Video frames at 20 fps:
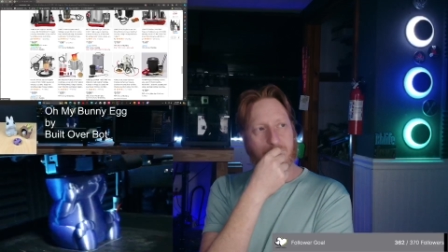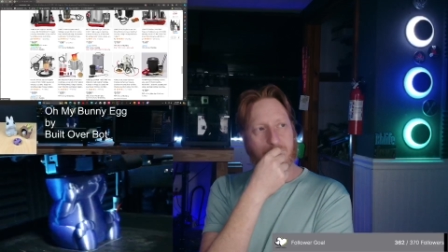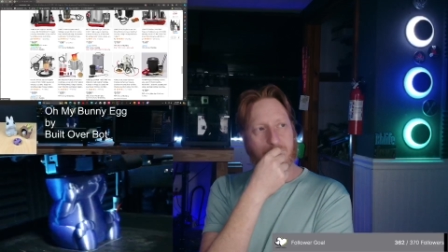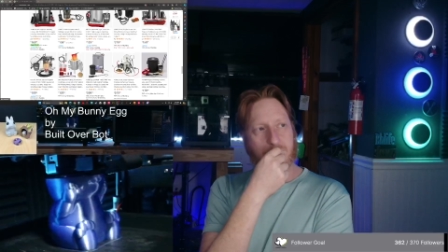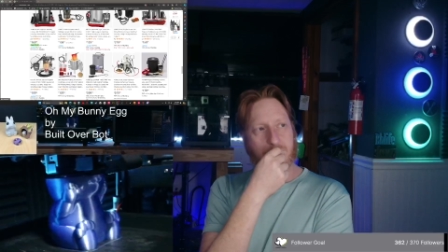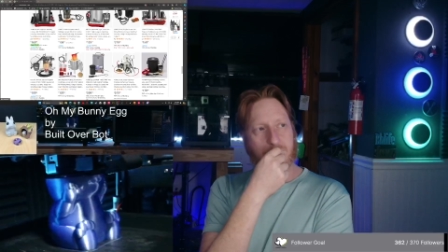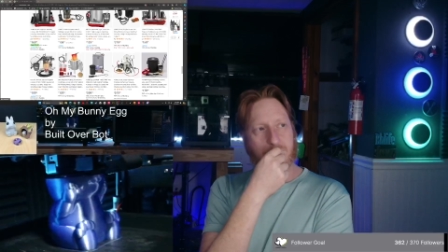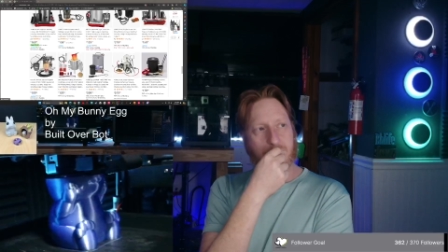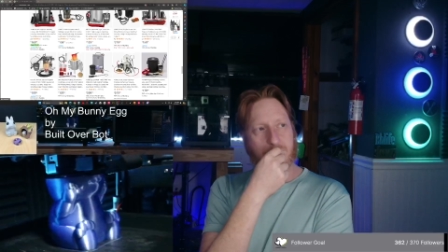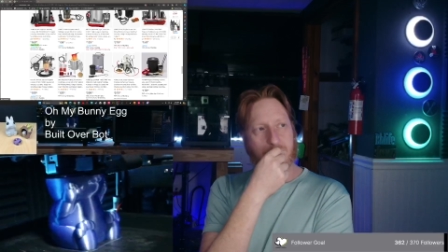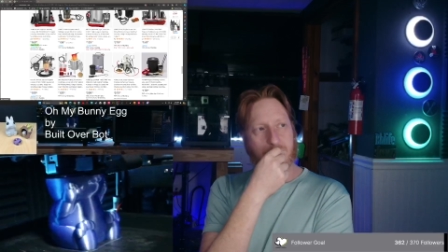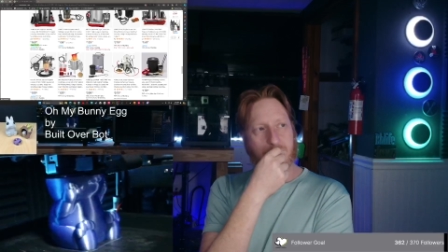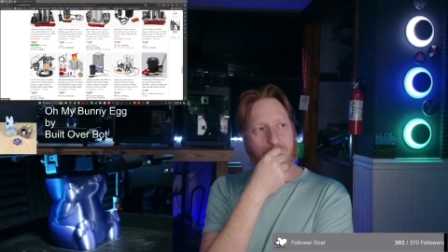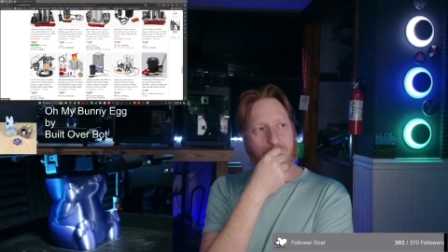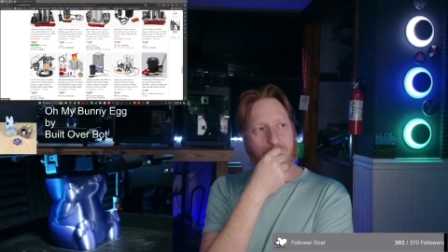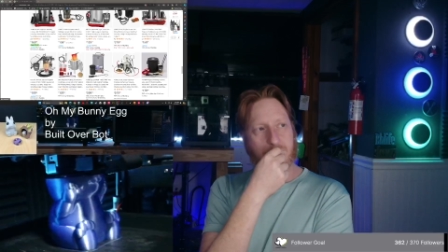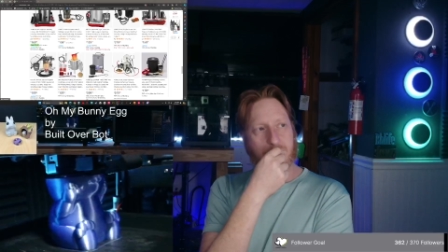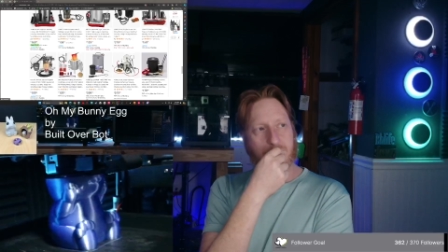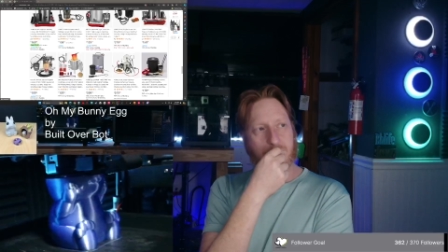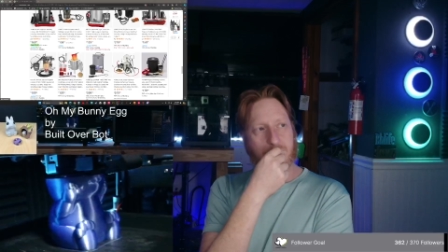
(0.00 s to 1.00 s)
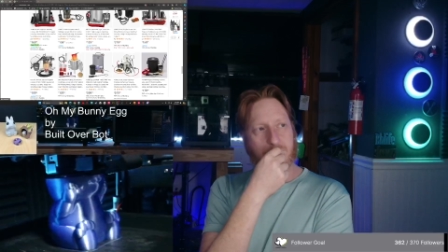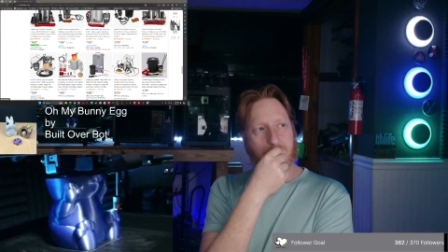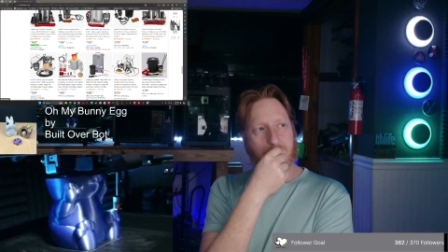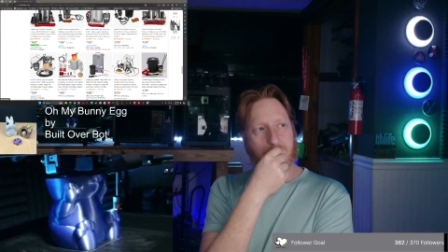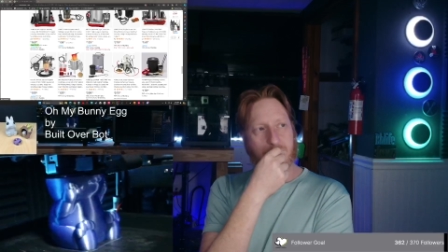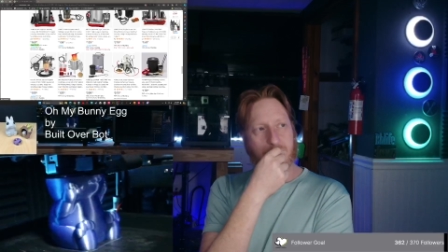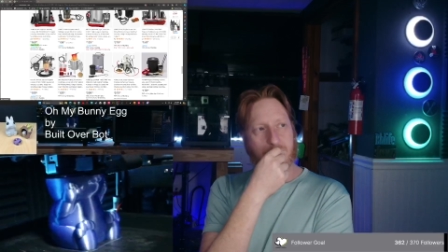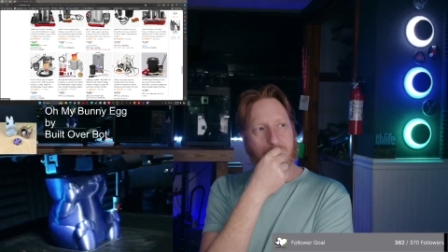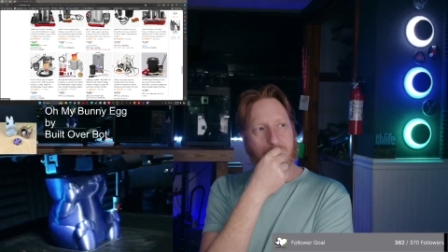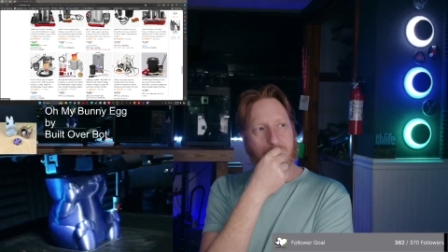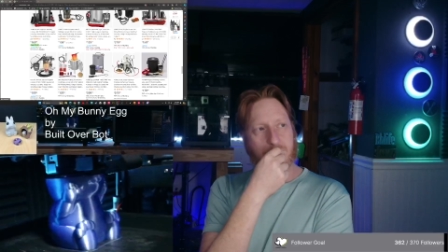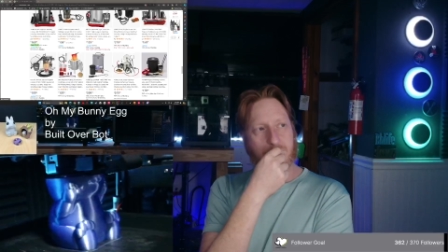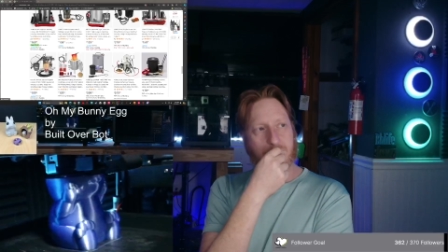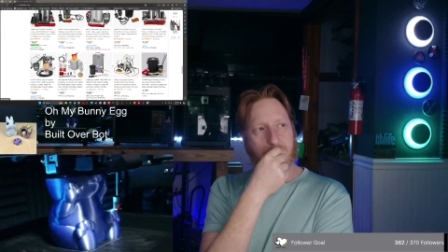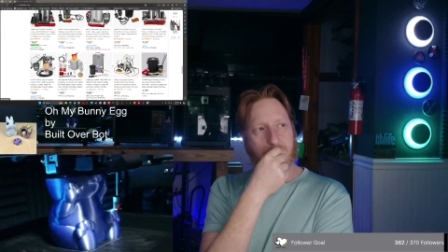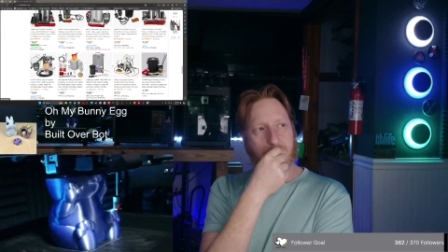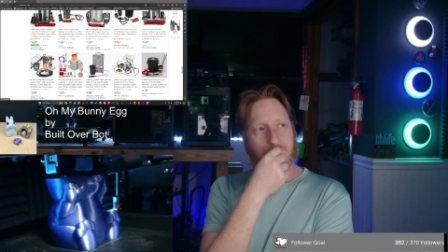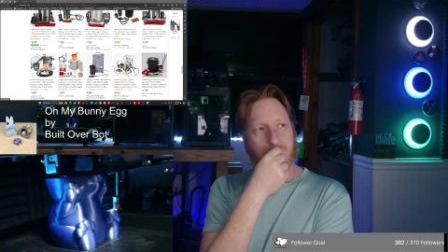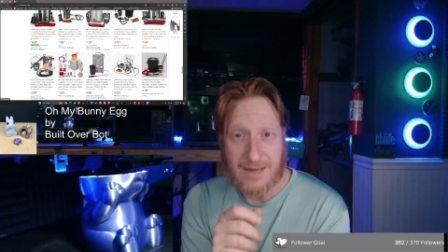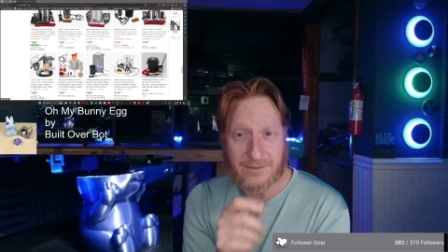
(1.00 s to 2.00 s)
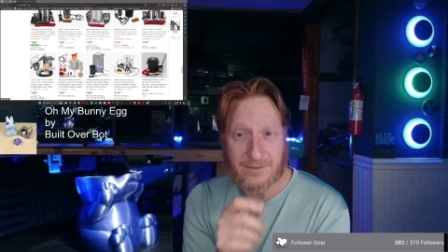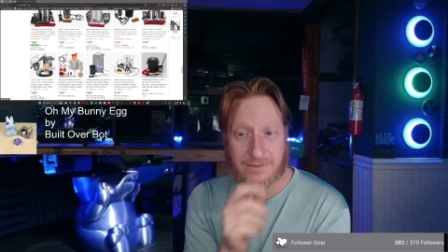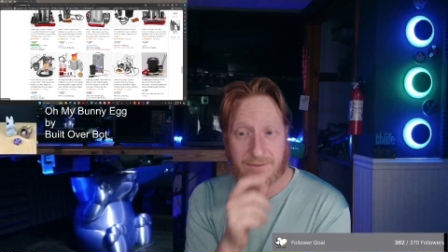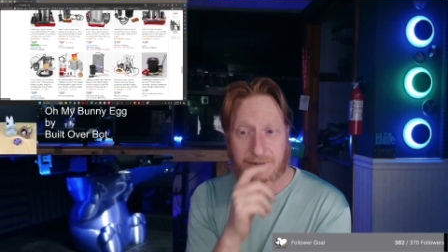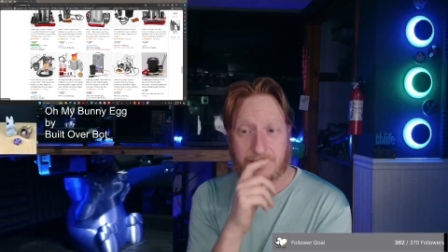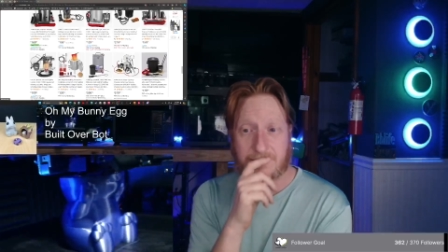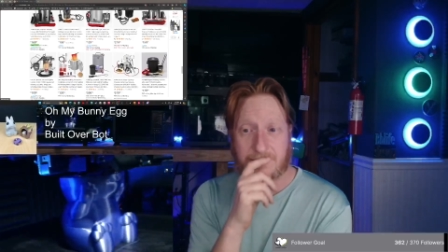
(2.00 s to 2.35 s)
and we'll get our hands on some polycast.